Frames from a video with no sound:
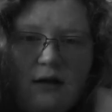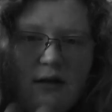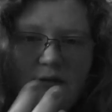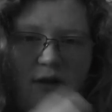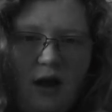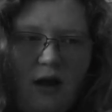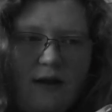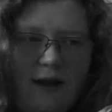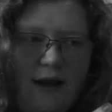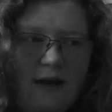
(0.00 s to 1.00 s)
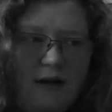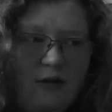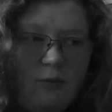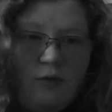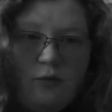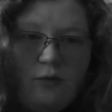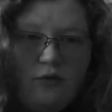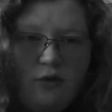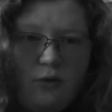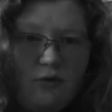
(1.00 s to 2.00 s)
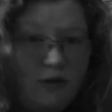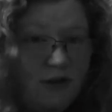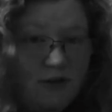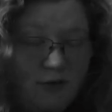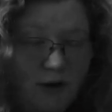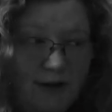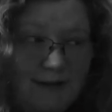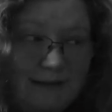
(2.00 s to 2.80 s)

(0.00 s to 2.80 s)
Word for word: lovely holiday, and I hope school's going really good for you.